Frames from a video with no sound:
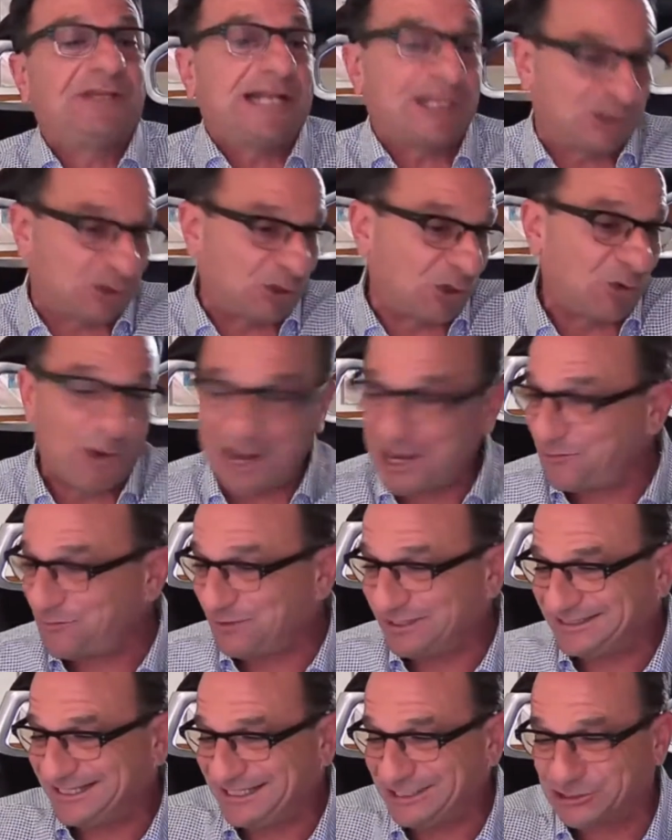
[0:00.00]
That's sort of why I
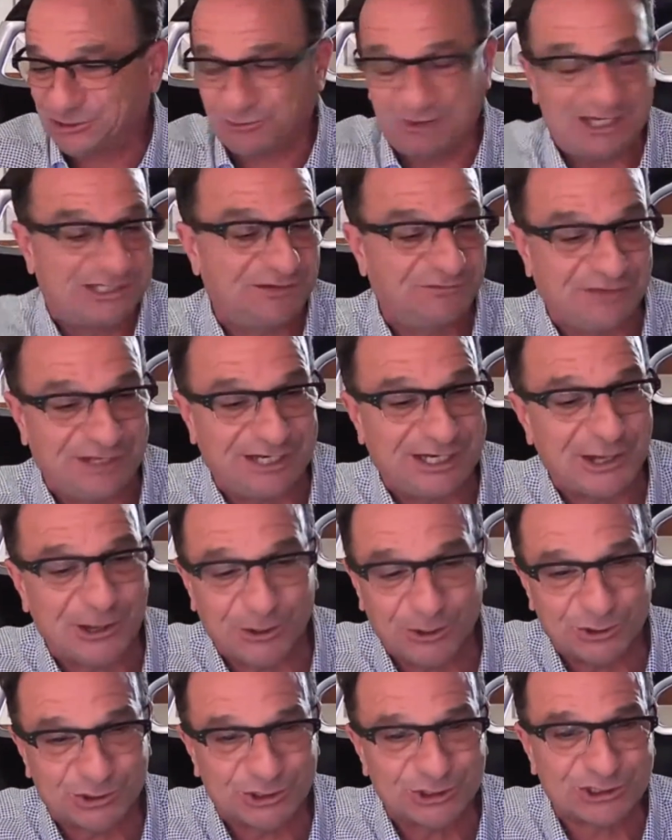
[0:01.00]
went to these crazy
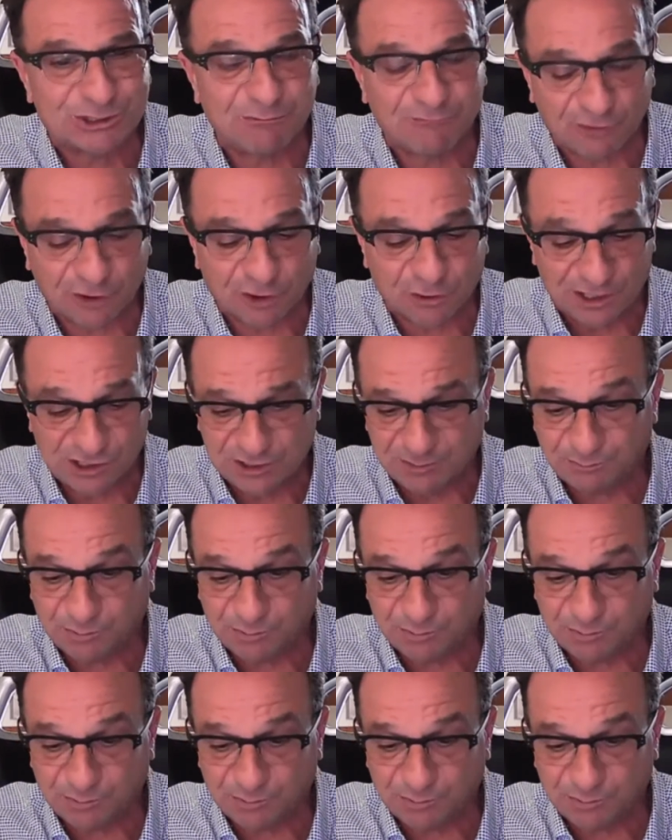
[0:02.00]
videos and some of our crazy